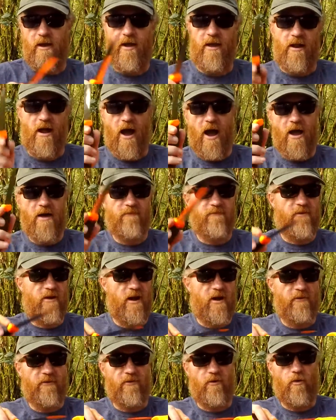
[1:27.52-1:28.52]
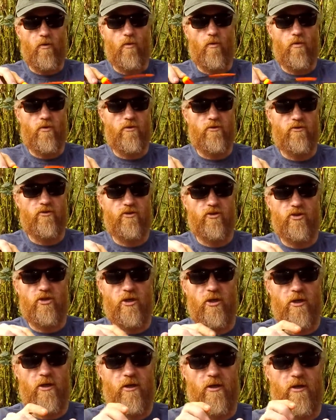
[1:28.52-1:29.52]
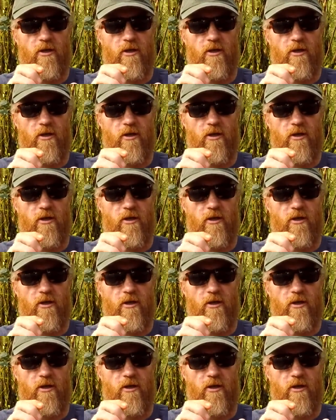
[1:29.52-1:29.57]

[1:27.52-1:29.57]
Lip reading: and I've got the orange